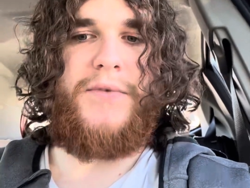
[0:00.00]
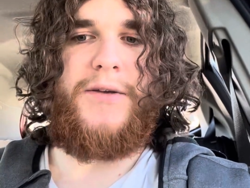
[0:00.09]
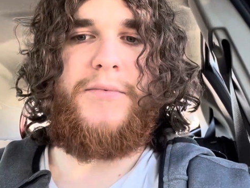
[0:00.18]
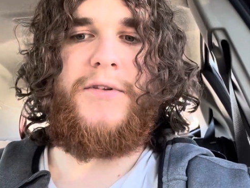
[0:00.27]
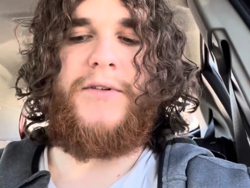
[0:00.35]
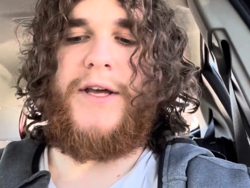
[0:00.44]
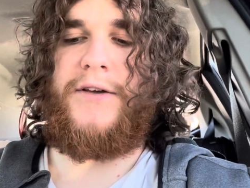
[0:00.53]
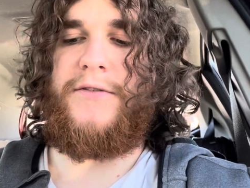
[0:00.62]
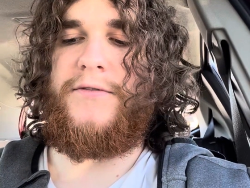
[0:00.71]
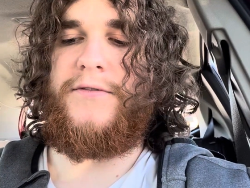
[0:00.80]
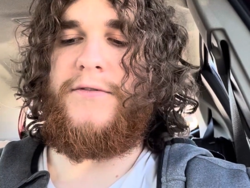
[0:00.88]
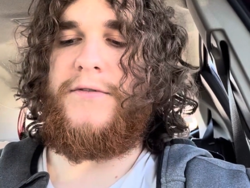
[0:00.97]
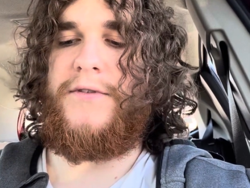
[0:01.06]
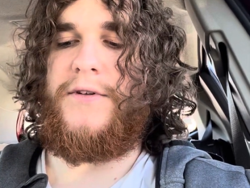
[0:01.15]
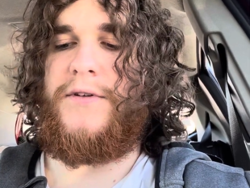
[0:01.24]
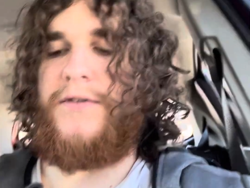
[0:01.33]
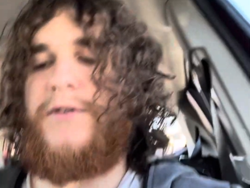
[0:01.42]
people
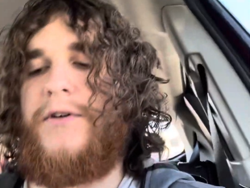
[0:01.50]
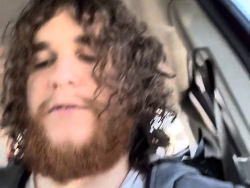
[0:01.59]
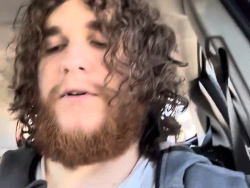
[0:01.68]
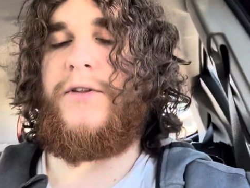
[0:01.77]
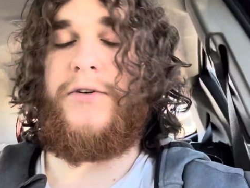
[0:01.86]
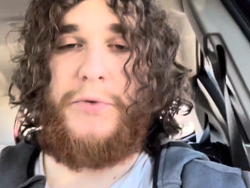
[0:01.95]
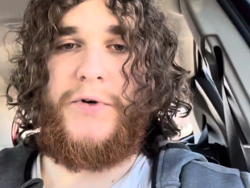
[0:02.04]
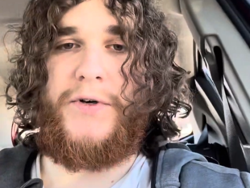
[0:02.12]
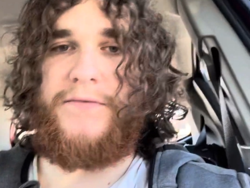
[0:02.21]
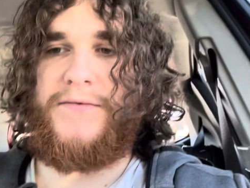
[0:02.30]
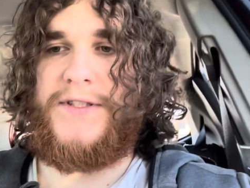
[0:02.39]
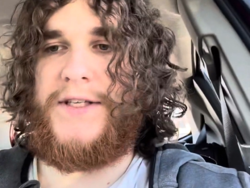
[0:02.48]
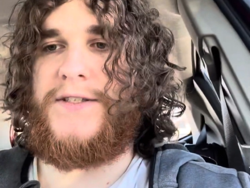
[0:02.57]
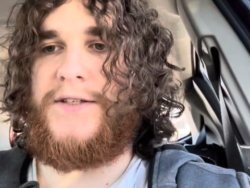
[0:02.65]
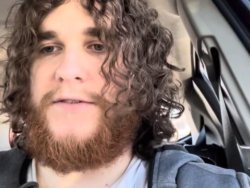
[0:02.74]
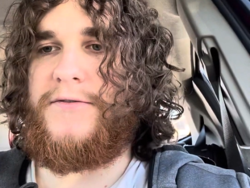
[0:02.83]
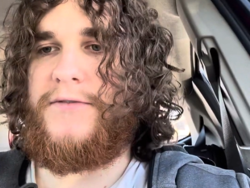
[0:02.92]
they're a little more
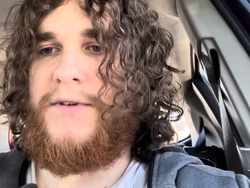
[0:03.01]
sensitive.